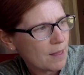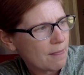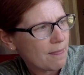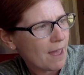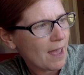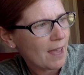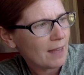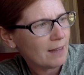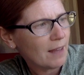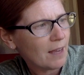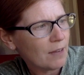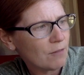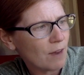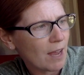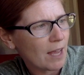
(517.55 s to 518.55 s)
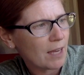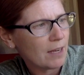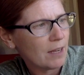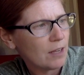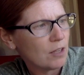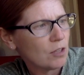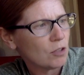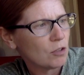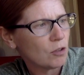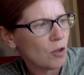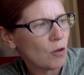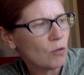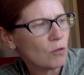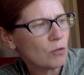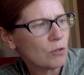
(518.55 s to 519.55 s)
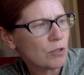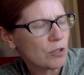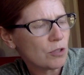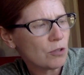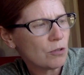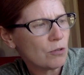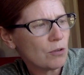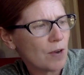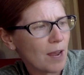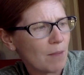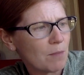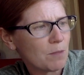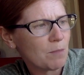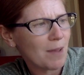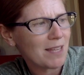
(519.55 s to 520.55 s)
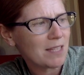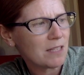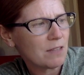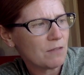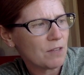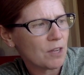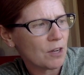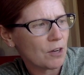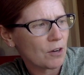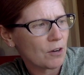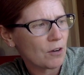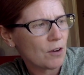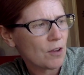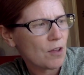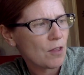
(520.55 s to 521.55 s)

The headline read, "Local zoo named best of year.